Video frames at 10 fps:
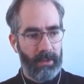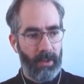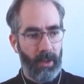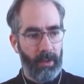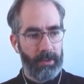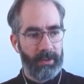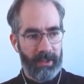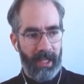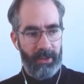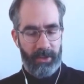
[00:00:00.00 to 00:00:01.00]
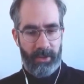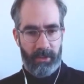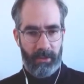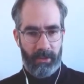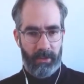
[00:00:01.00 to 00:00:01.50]
calls
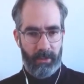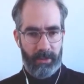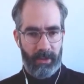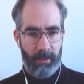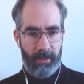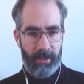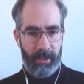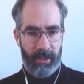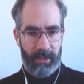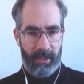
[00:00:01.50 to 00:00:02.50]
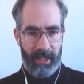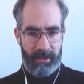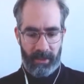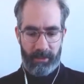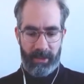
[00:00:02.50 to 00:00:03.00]
attention to something that has
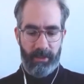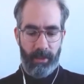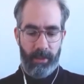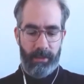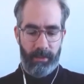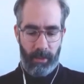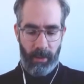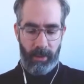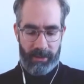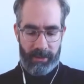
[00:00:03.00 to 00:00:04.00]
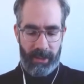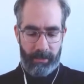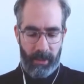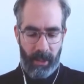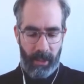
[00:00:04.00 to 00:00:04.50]
not been heard for a long time.